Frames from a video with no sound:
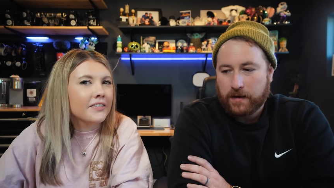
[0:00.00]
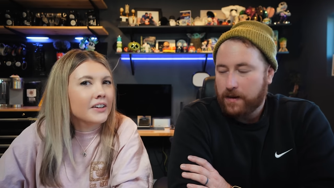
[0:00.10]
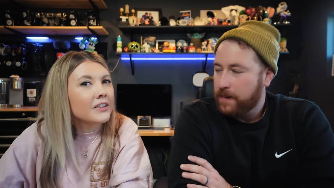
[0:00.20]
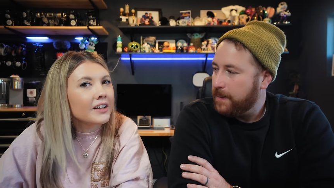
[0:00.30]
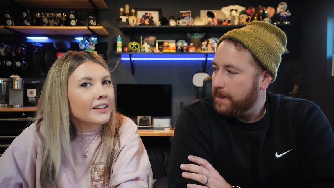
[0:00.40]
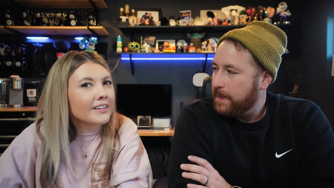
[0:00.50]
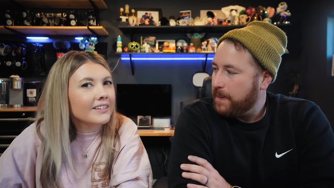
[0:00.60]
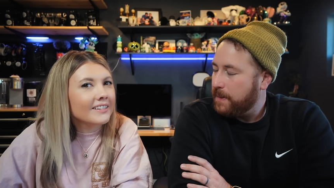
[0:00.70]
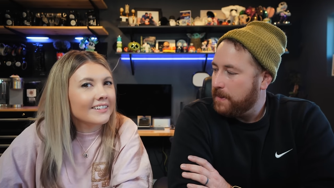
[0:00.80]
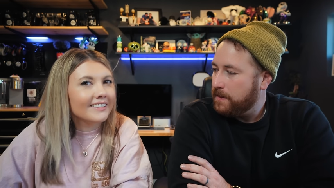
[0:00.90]
Speaker 1: a feeling
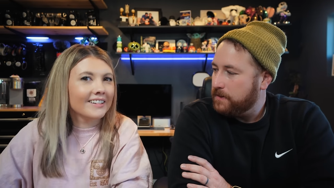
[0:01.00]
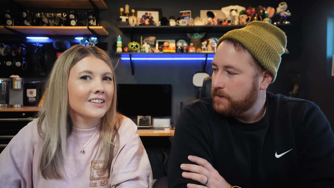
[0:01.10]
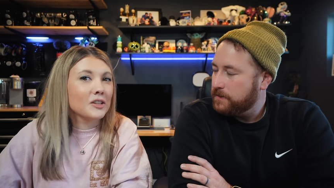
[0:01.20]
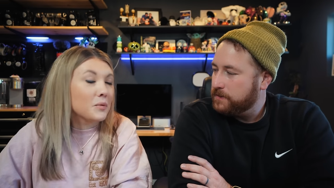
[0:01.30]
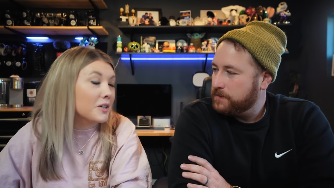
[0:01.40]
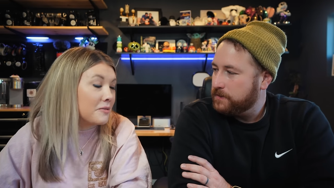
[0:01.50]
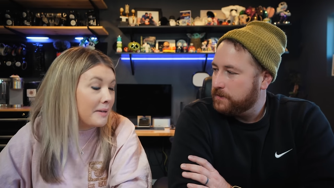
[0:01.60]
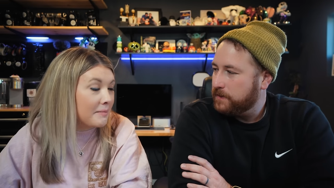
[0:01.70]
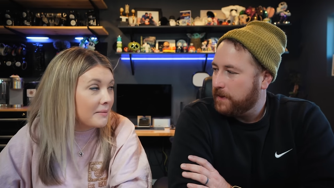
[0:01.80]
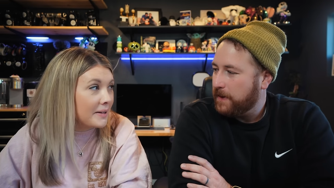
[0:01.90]
the wish
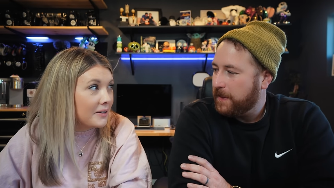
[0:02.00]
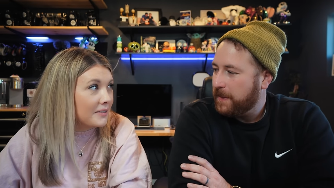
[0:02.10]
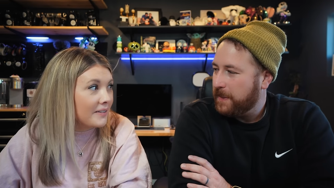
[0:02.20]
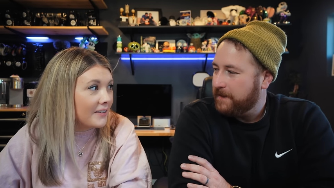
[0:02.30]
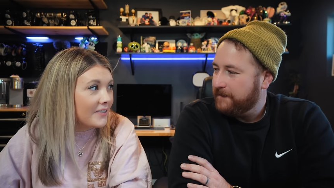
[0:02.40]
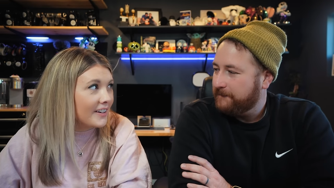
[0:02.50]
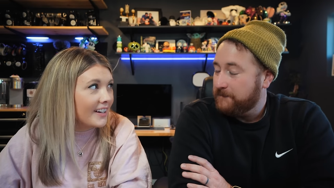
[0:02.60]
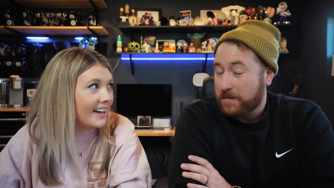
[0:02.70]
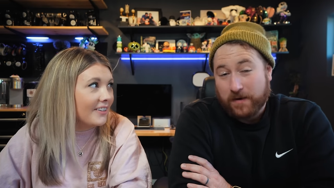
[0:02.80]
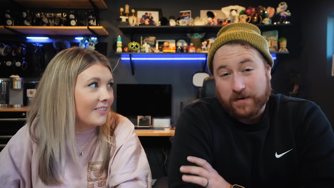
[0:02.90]
might be my new favorite.
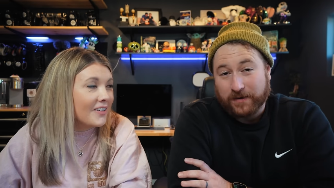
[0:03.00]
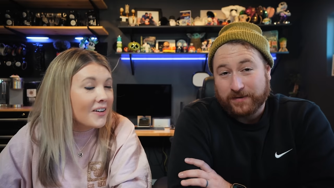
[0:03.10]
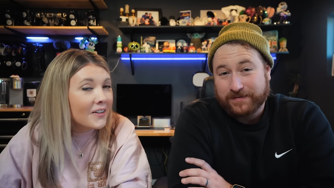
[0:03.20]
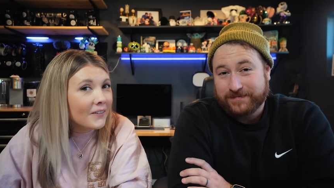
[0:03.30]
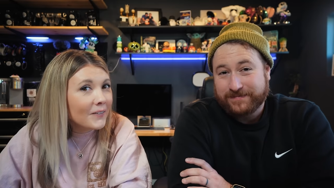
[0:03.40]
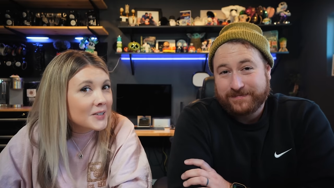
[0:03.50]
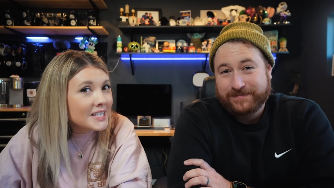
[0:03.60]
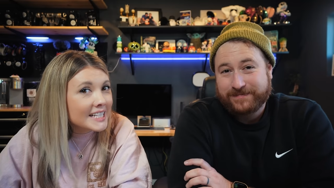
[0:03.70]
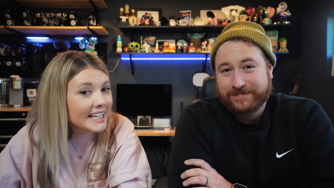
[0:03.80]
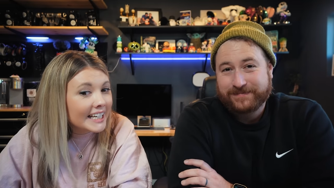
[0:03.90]
I don't hmm. know. We'll
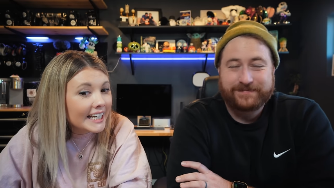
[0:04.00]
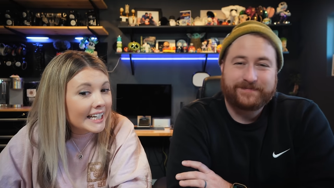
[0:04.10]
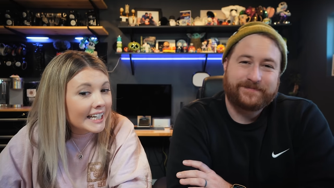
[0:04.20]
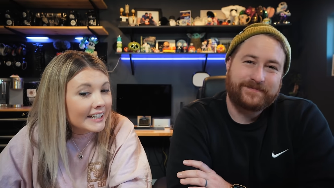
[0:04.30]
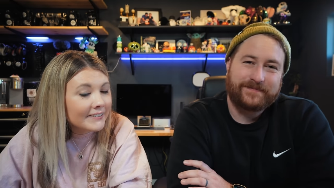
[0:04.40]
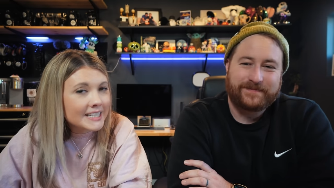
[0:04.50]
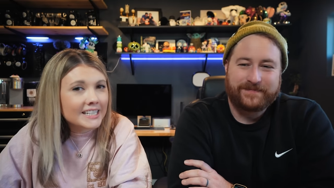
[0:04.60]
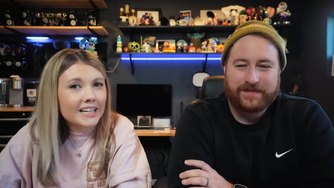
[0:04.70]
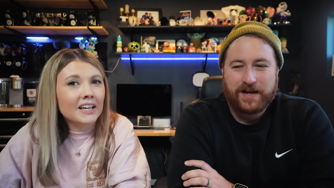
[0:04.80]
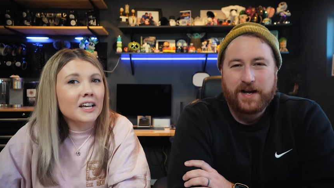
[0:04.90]
see. We'll
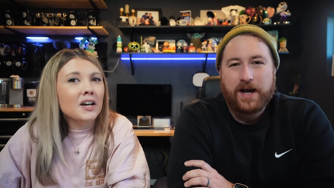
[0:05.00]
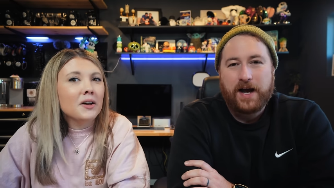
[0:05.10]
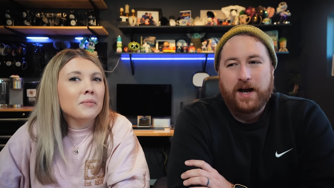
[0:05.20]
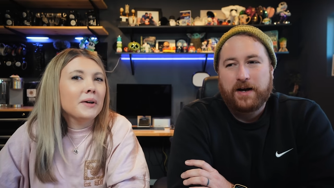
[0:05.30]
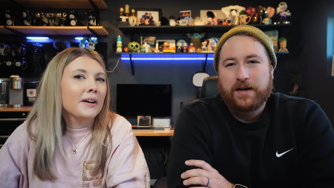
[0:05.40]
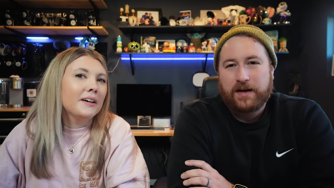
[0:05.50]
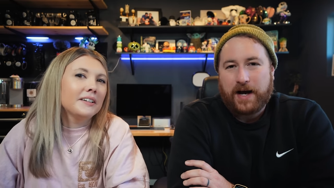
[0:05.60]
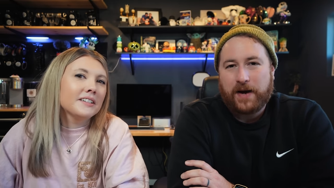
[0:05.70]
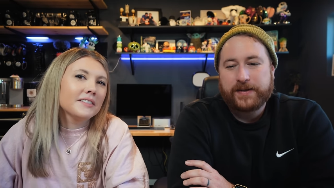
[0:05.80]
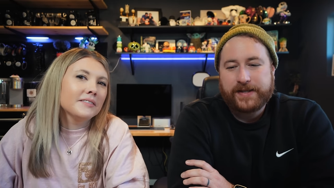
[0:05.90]
see. But
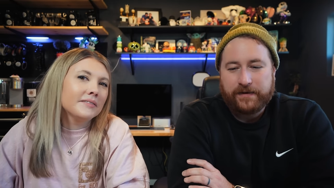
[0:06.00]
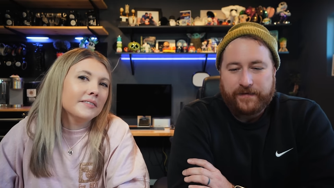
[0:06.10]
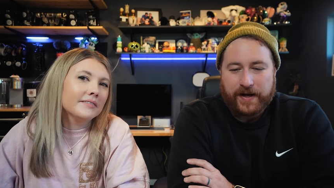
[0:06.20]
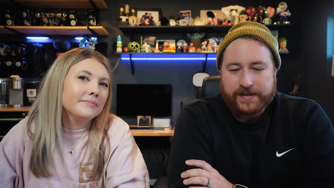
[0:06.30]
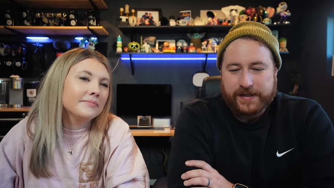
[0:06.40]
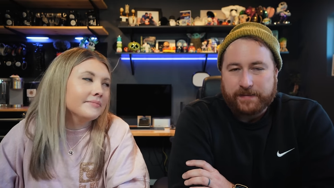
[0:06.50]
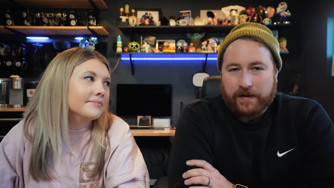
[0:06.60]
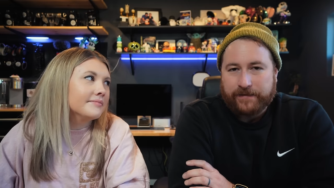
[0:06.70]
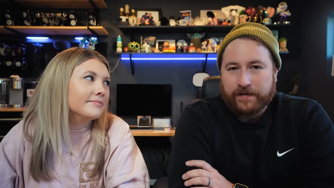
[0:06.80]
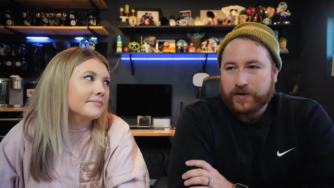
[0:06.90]
I
Speaker 2: would say the fantasy is my
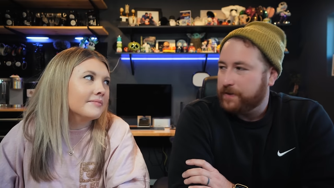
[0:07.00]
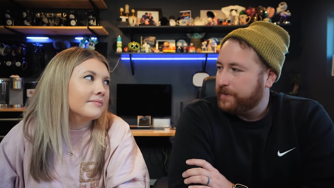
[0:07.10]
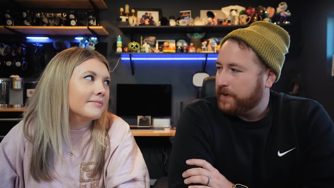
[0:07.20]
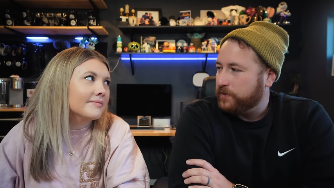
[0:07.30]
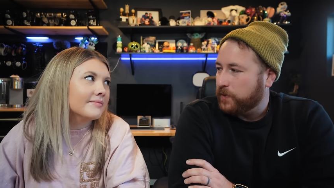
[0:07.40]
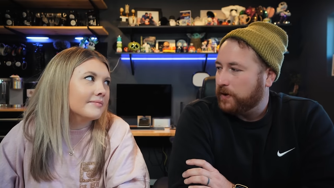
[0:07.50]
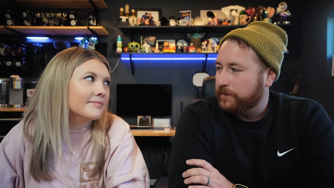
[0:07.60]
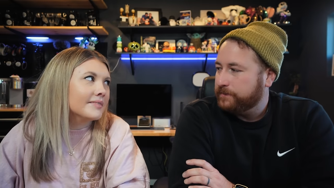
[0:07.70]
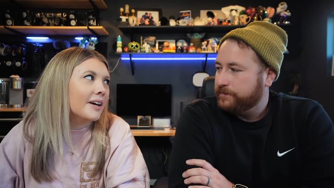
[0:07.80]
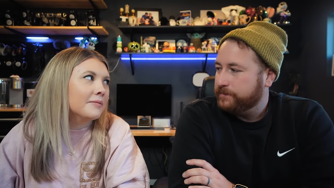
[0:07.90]
favorite ship as well.
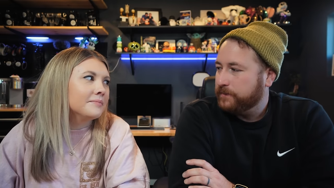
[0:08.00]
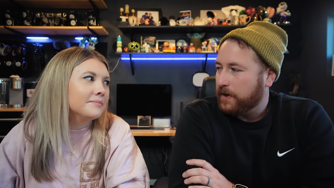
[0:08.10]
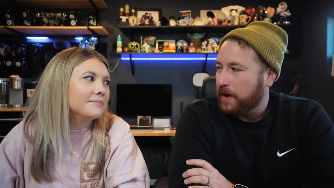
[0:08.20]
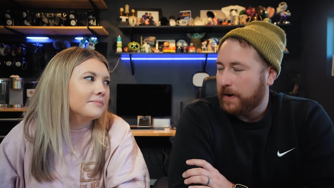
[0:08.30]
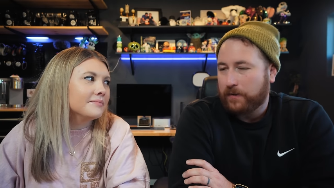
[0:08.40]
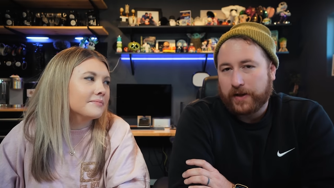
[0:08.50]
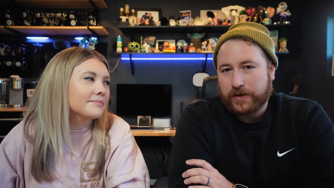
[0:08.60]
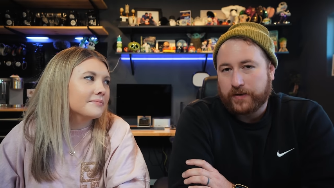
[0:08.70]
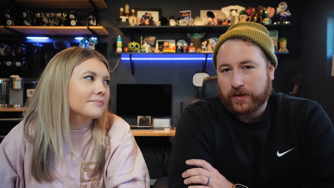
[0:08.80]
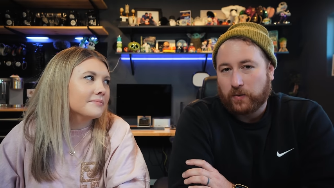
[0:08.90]
Yeah. Um, I really
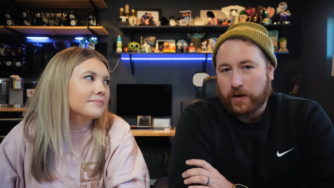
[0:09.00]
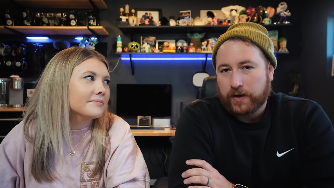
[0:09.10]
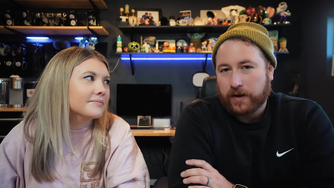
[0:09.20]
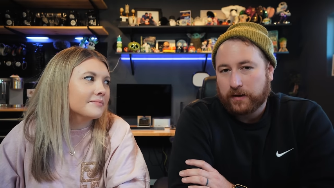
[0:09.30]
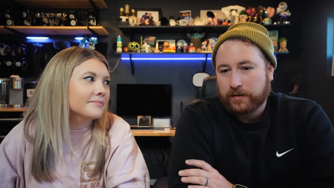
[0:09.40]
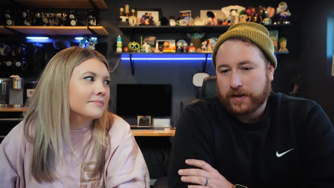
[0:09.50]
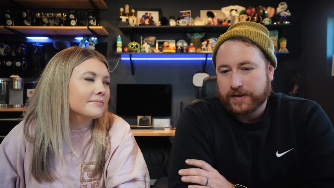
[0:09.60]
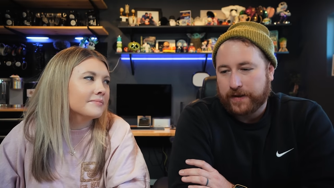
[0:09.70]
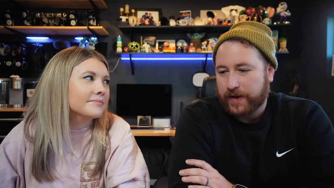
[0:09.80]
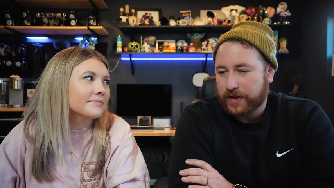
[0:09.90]
do like the Wonder because
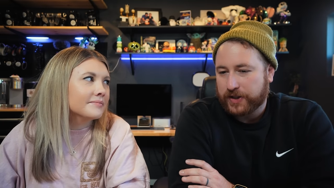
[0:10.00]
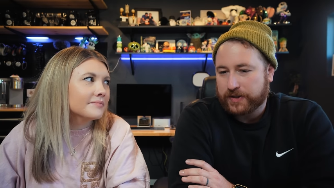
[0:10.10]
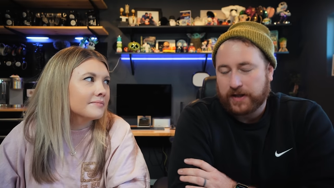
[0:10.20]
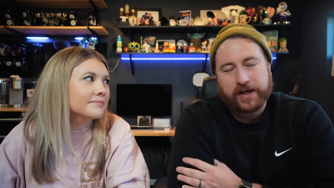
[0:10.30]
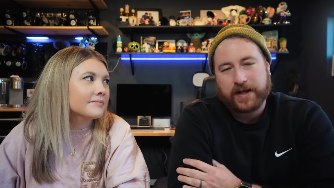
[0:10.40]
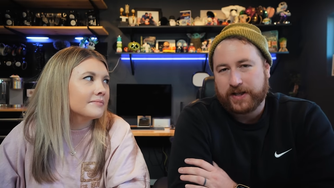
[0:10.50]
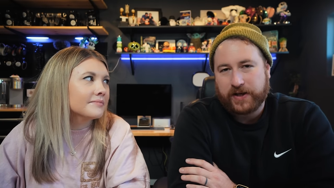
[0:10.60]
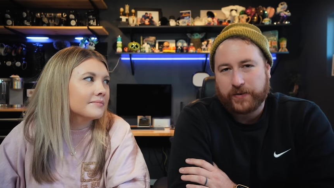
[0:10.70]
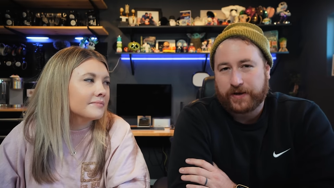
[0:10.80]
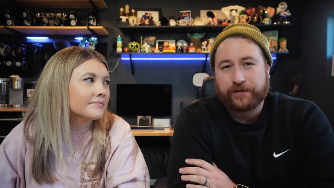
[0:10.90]
mm-hmm. I think it's just again it, it,
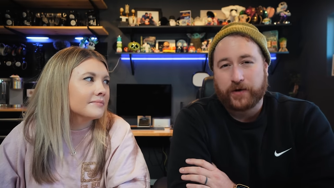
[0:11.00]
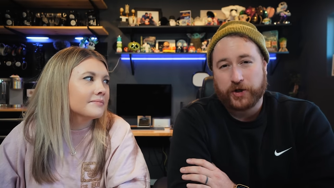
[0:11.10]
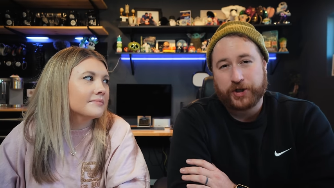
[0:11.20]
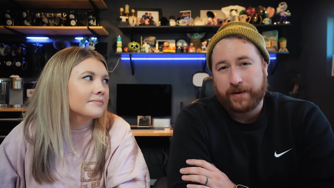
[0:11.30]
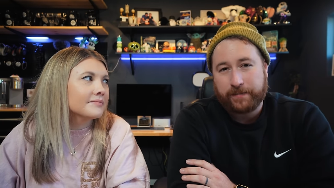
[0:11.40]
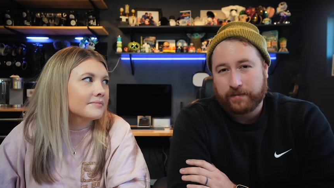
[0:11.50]
was our first ship